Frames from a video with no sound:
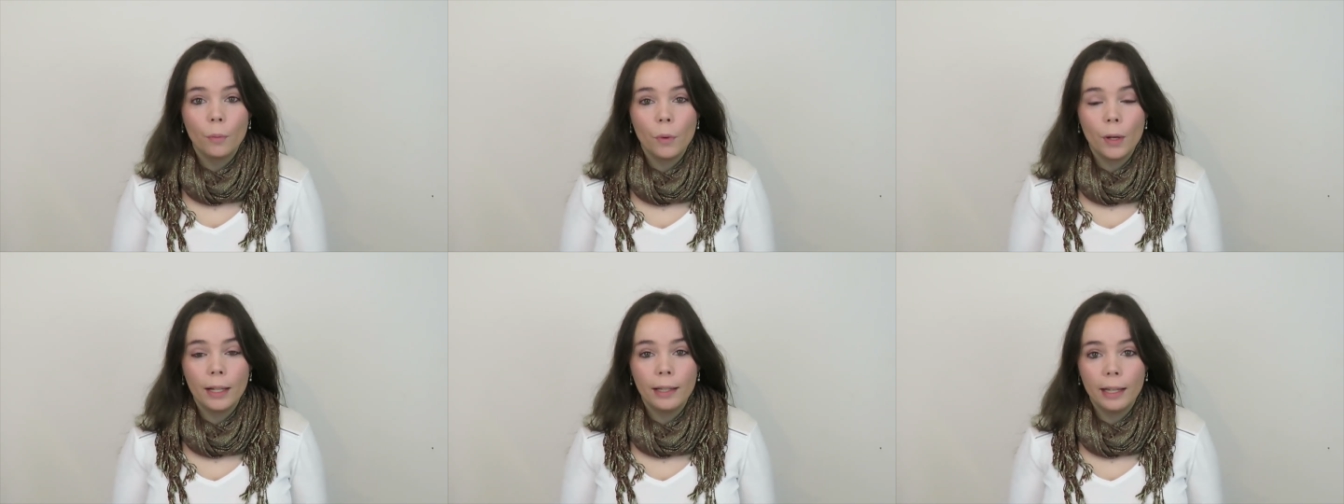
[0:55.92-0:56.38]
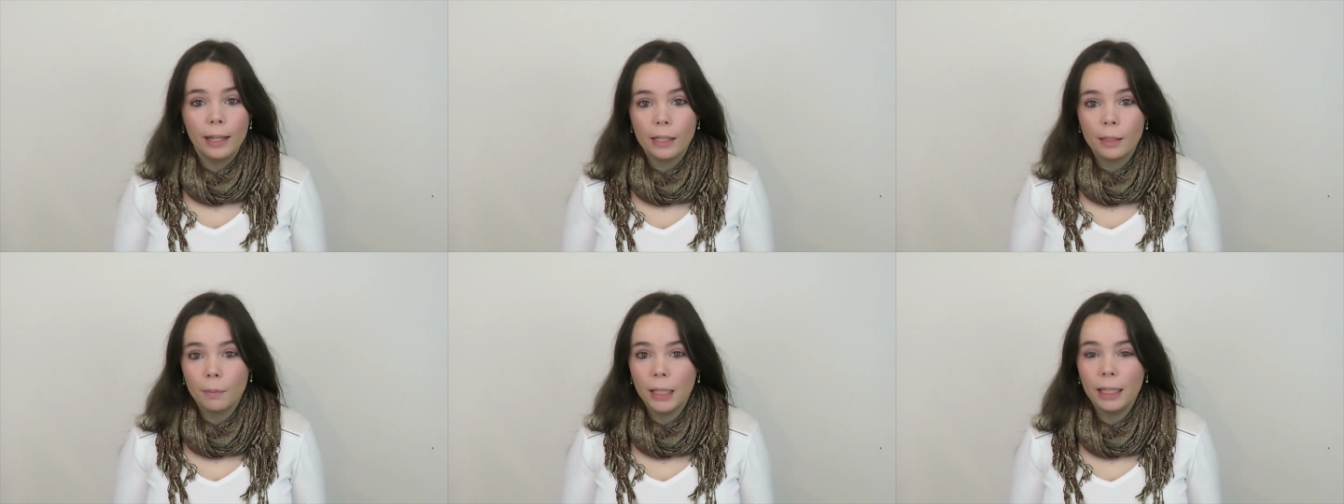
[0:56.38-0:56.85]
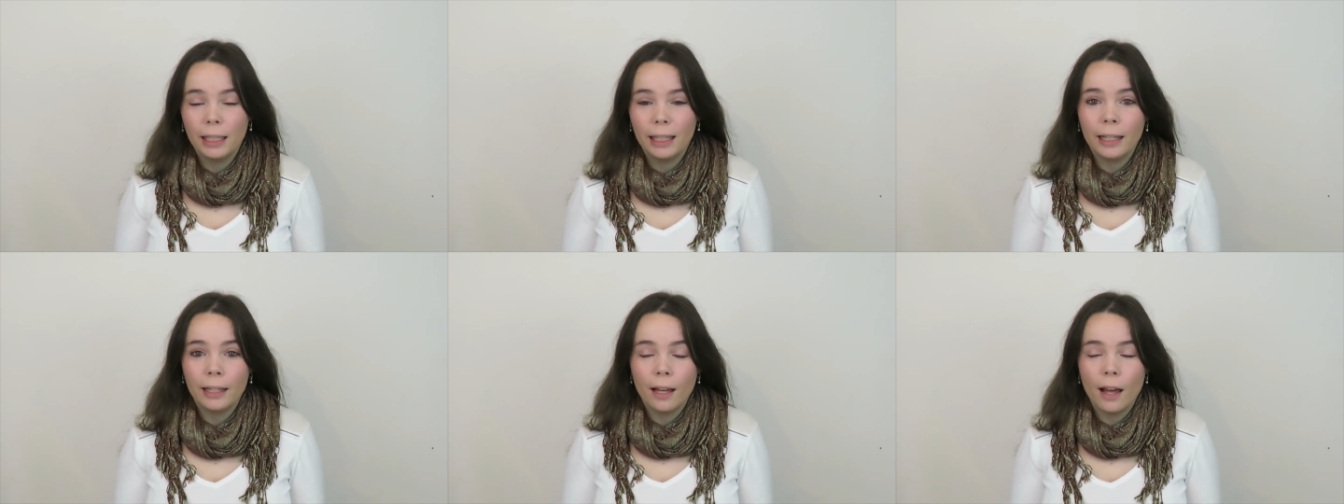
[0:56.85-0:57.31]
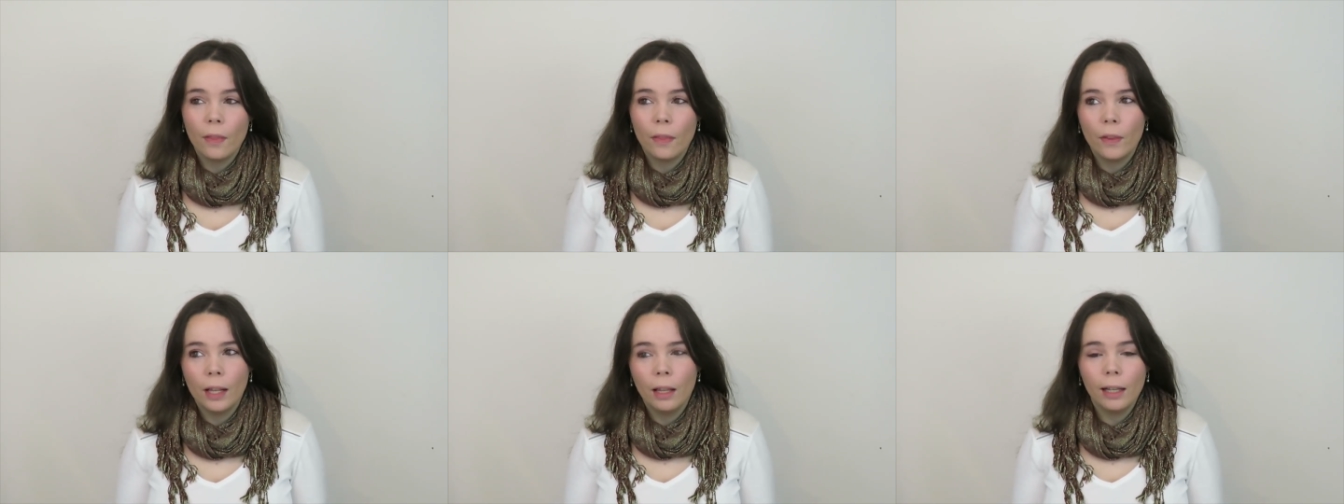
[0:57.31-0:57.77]
when they're speaking,
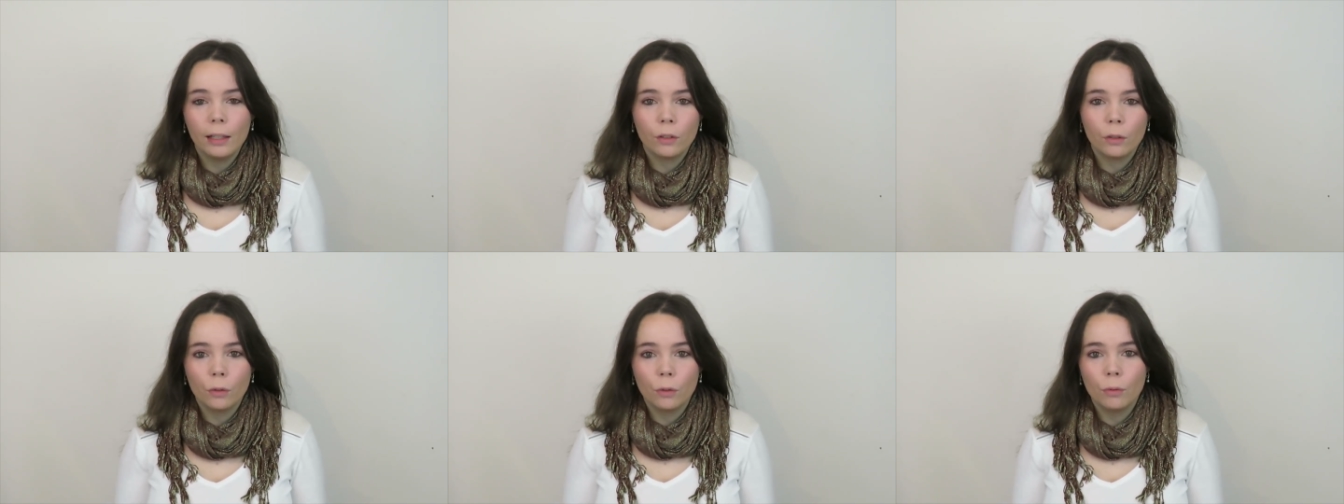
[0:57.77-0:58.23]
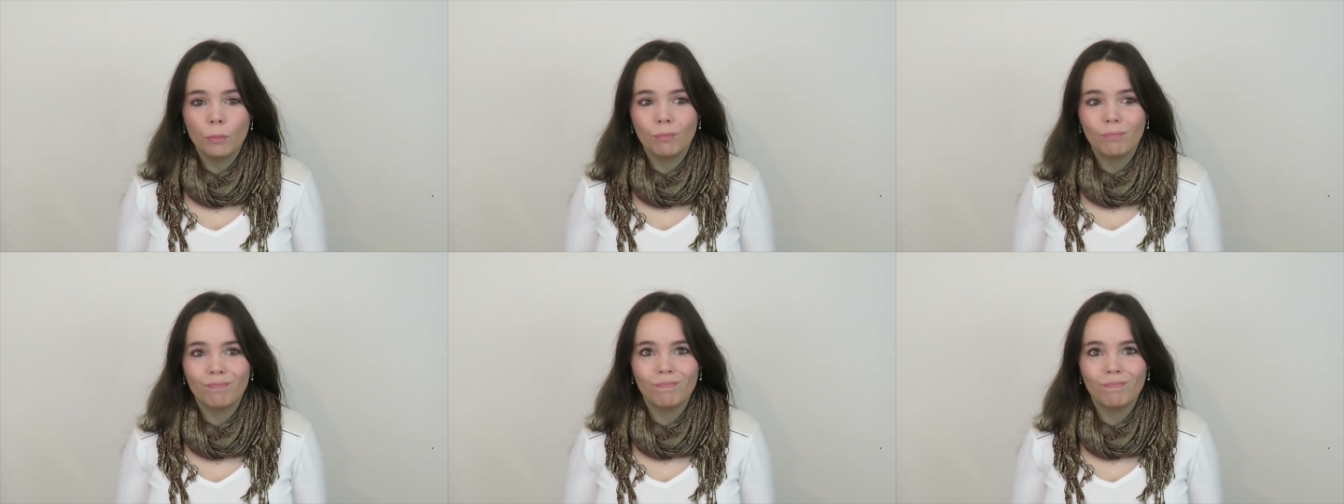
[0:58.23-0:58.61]
they like to